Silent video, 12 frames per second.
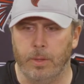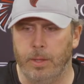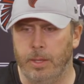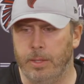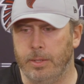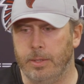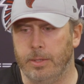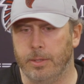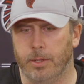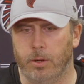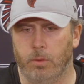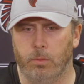and
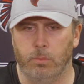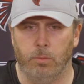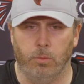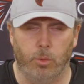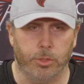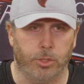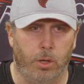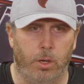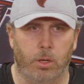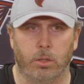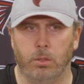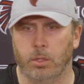you know what was
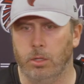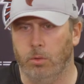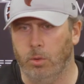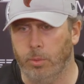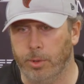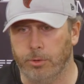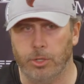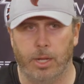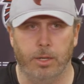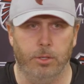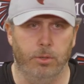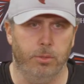called, you know what we were trying
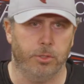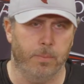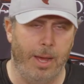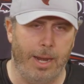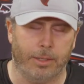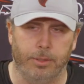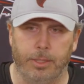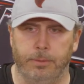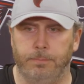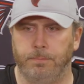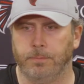to do schematically.